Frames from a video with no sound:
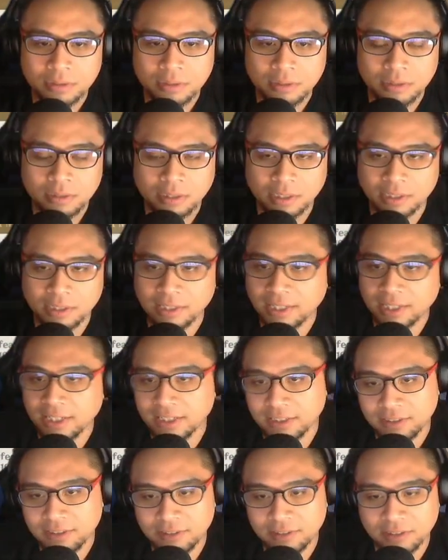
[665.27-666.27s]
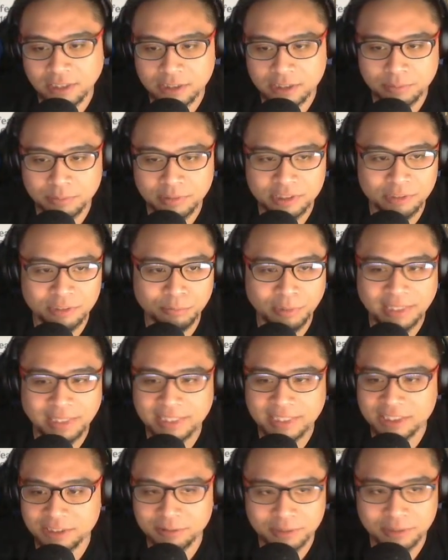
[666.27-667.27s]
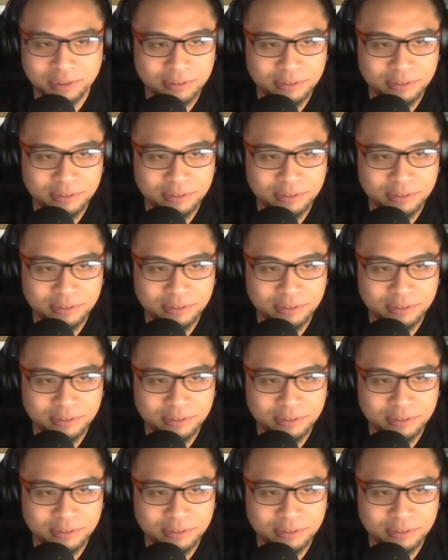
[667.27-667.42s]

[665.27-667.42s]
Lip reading: And then, let's put some weight into it.